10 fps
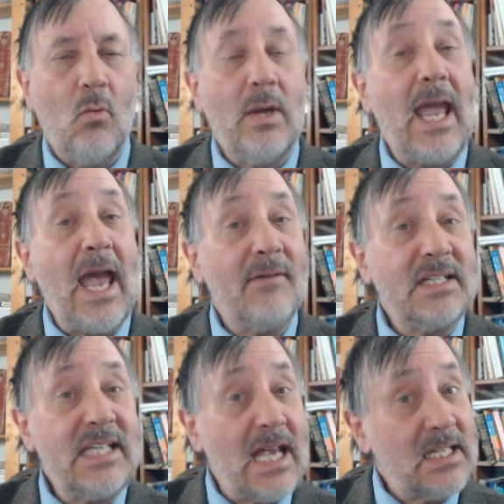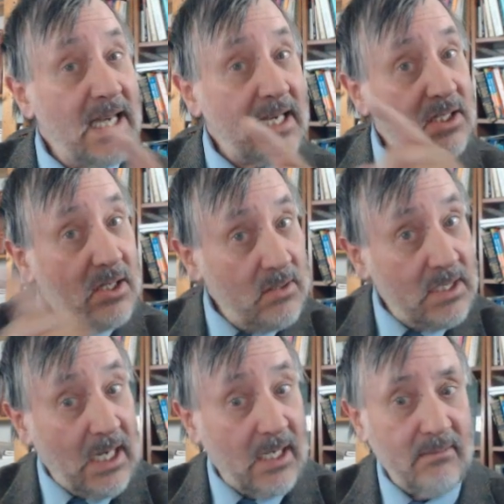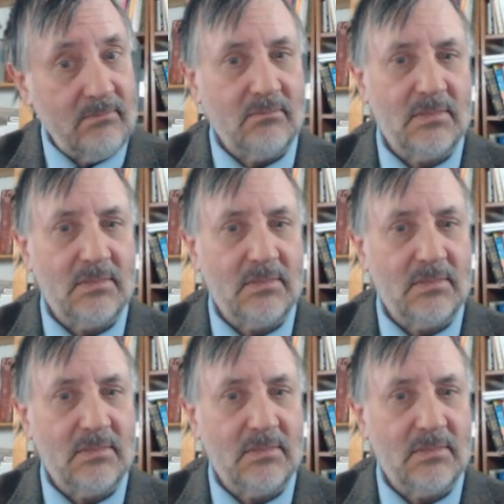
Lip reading: We have a test next Tuesday.